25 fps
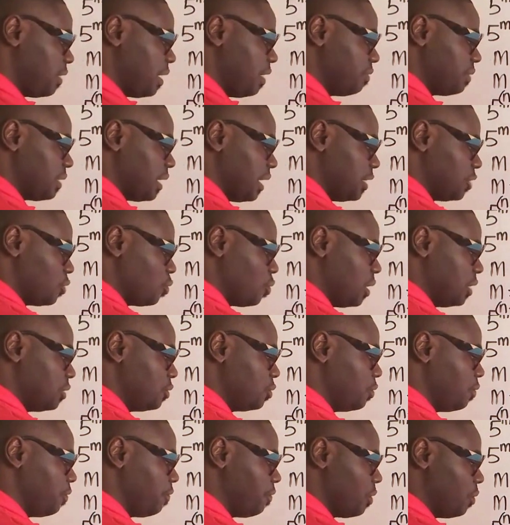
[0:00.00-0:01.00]
5 times
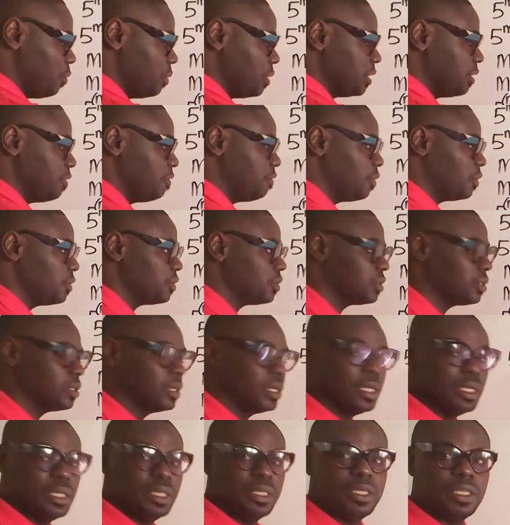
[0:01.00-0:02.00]
124 will give us
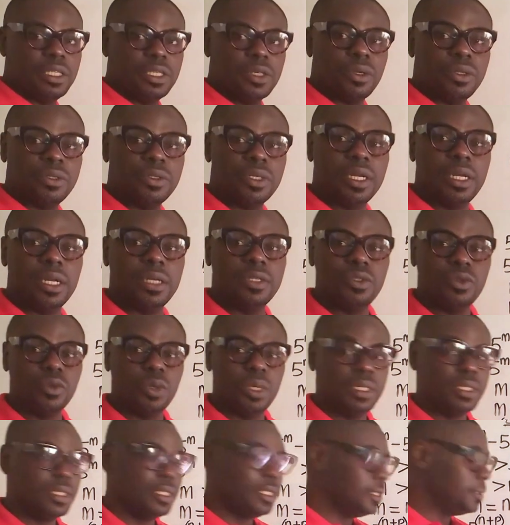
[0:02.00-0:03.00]

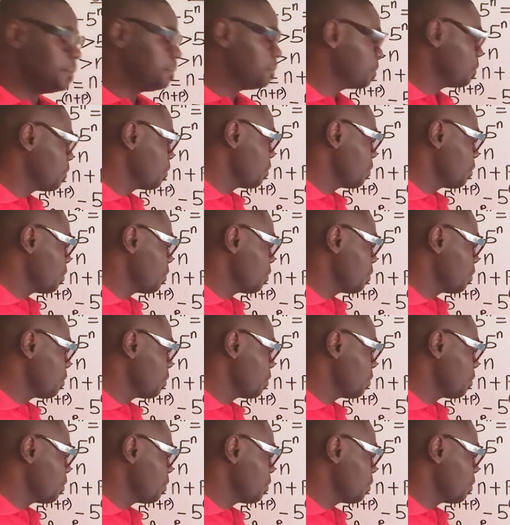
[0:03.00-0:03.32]
620.